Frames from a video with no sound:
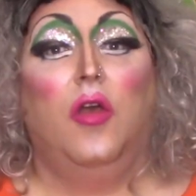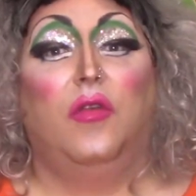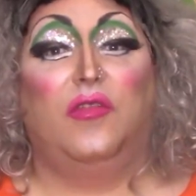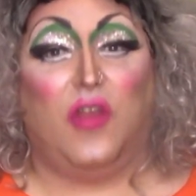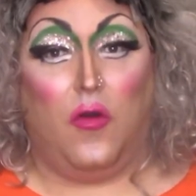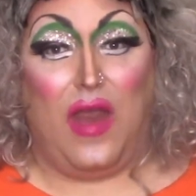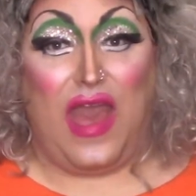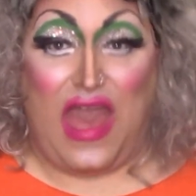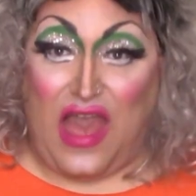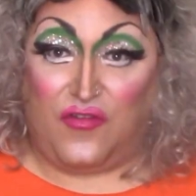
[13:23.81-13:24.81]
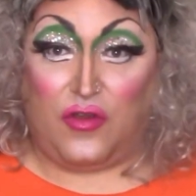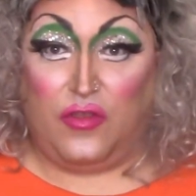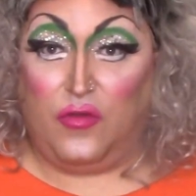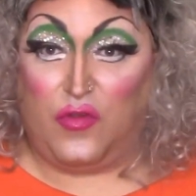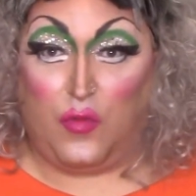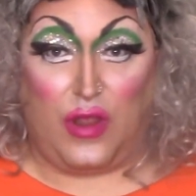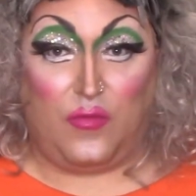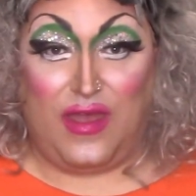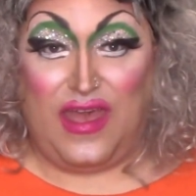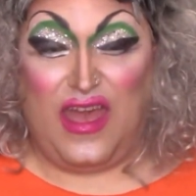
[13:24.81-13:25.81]
So after this
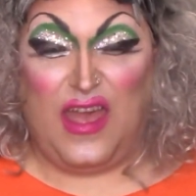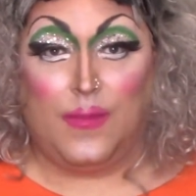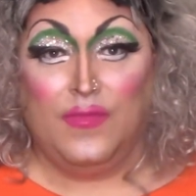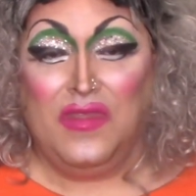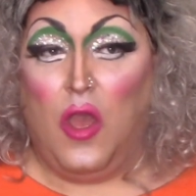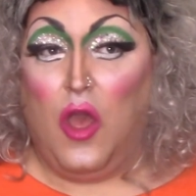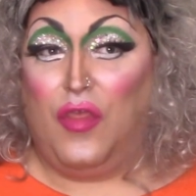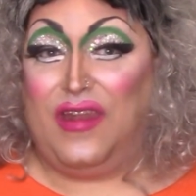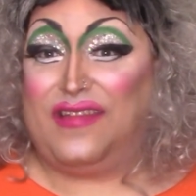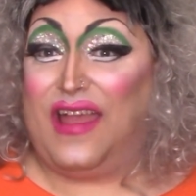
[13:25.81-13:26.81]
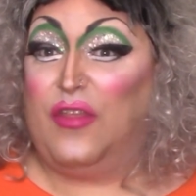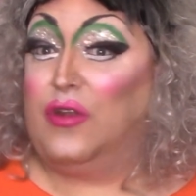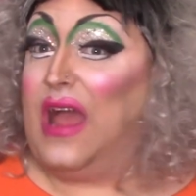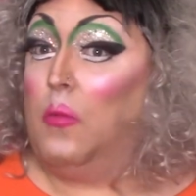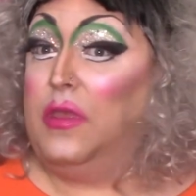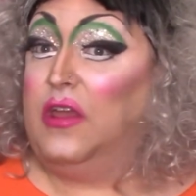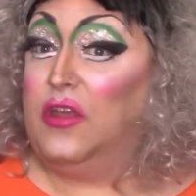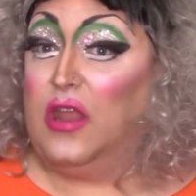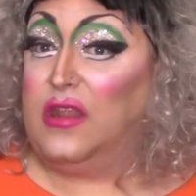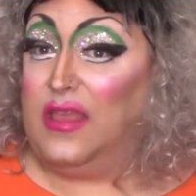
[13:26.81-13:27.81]
runway, they decided they're not really
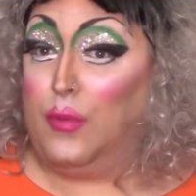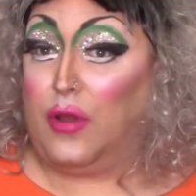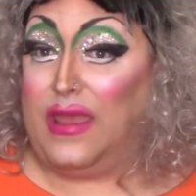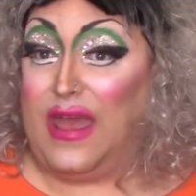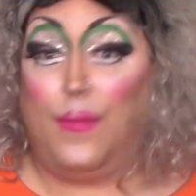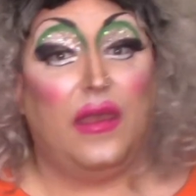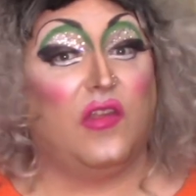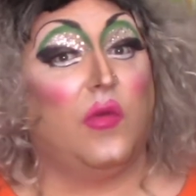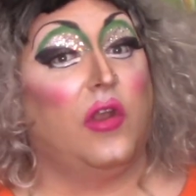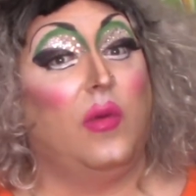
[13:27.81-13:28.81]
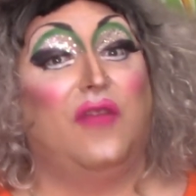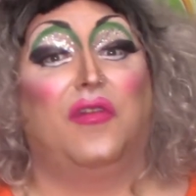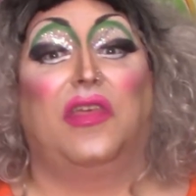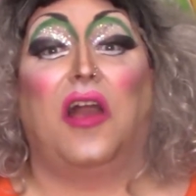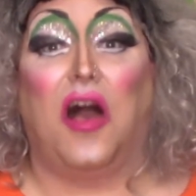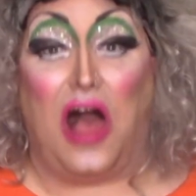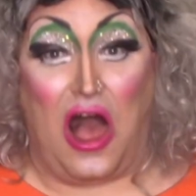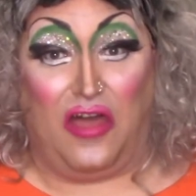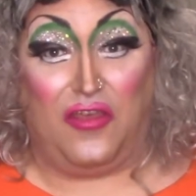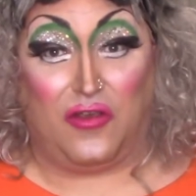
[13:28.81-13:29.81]
going to deliberate yet because we're going to wait for the
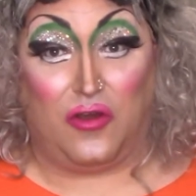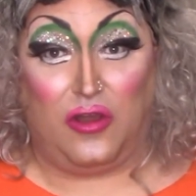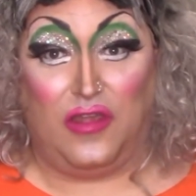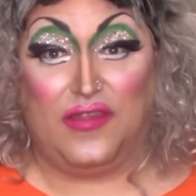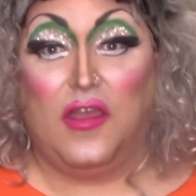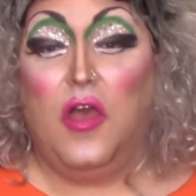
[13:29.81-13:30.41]
other girls.